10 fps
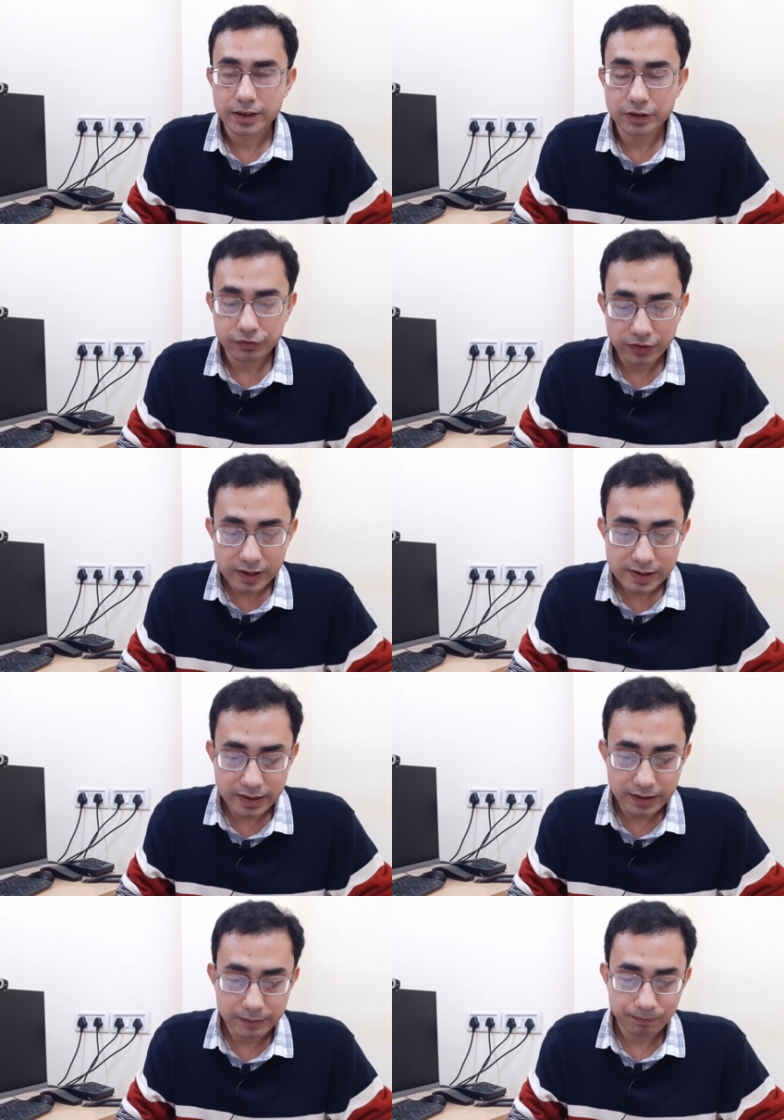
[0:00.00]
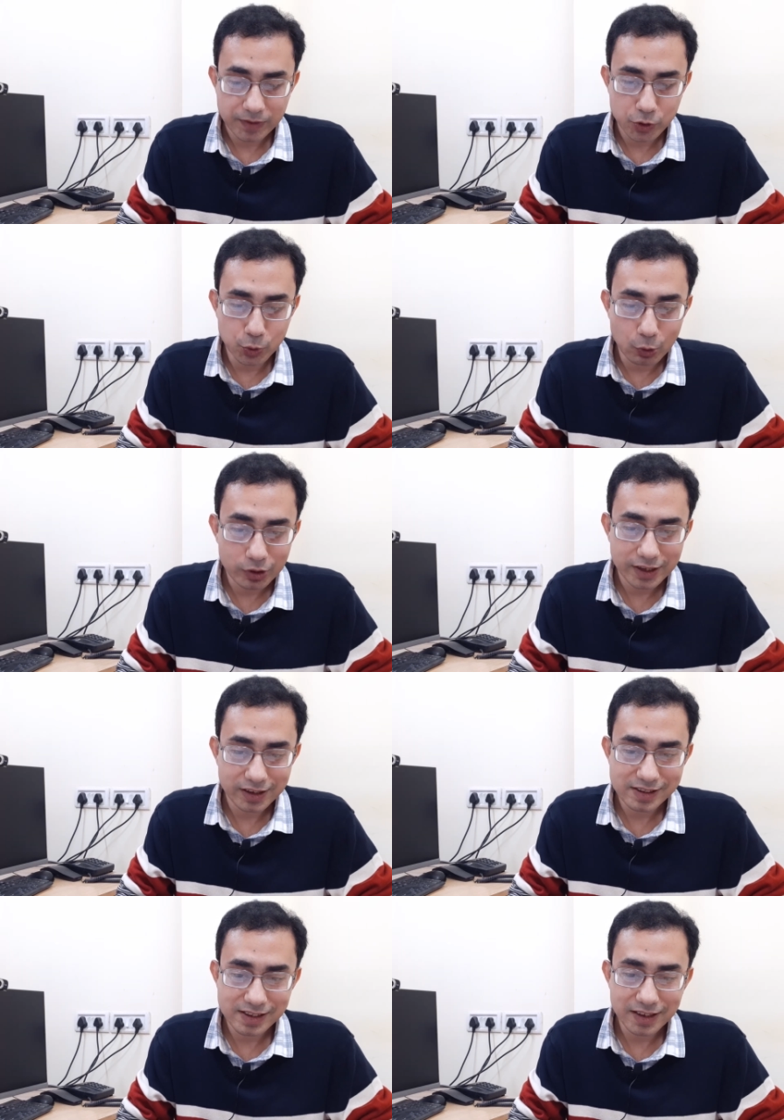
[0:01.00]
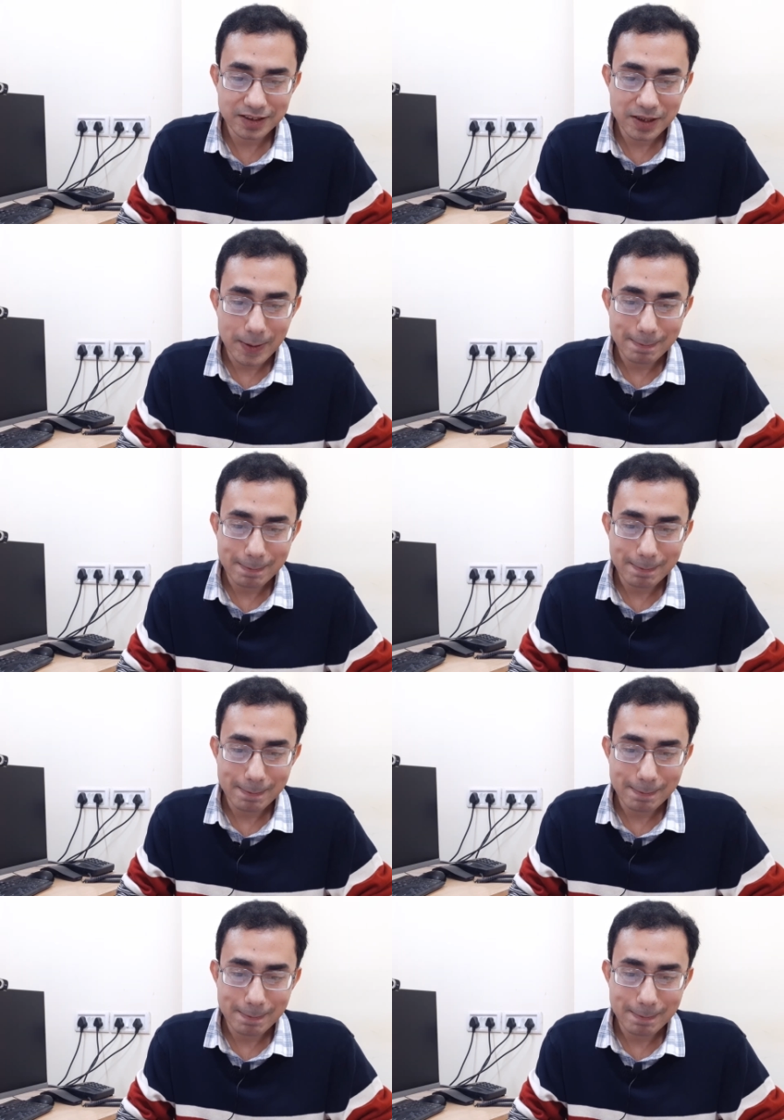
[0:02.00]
The first thing to note here is that